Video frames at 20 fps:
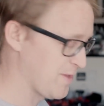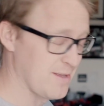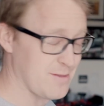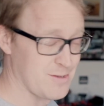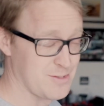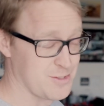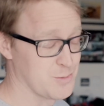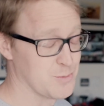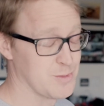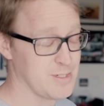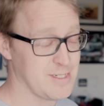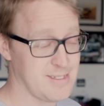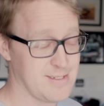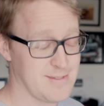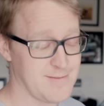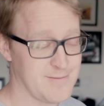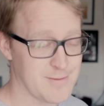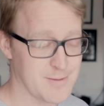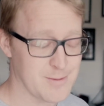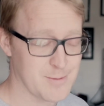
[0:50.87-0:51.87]
there's a
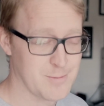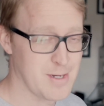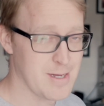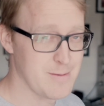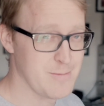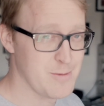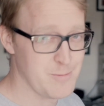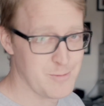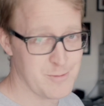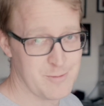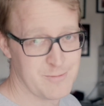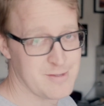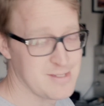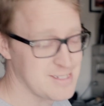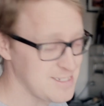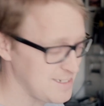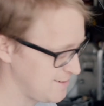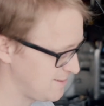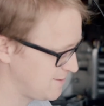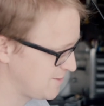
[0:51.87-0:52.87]
reason for why we moved the
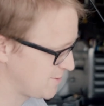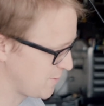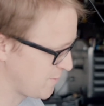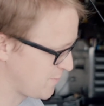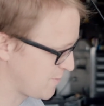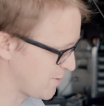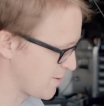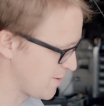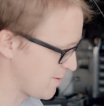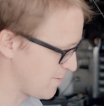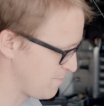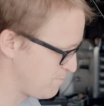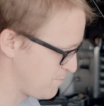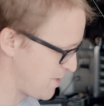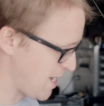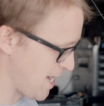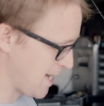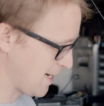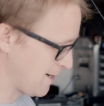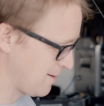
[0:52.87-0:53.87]
seat so far
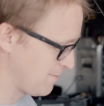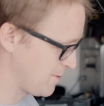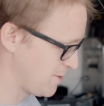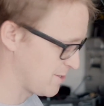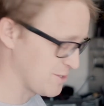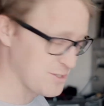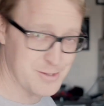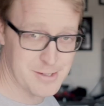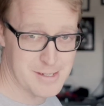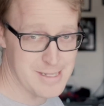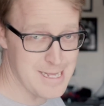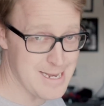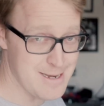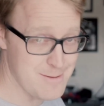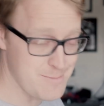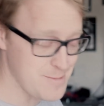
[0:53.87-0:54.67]
back, but I'll show you that in a